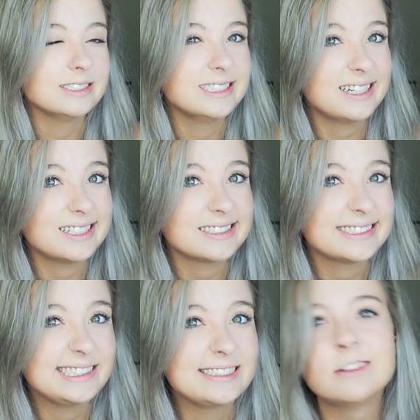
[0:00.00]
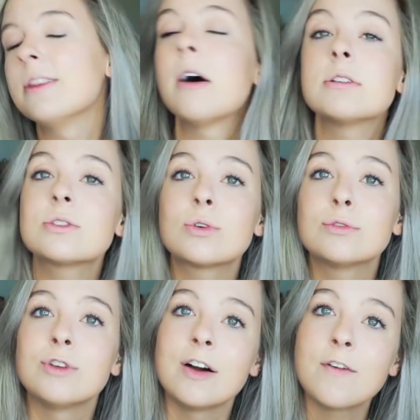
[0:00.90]
Yeah, so that was sort
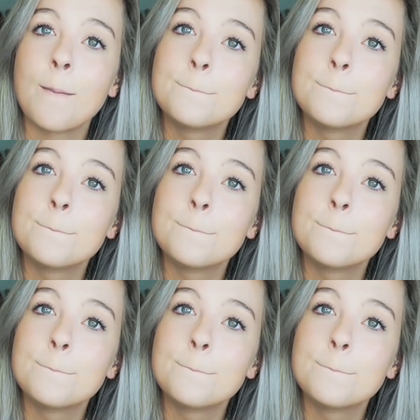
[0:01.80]
of rough,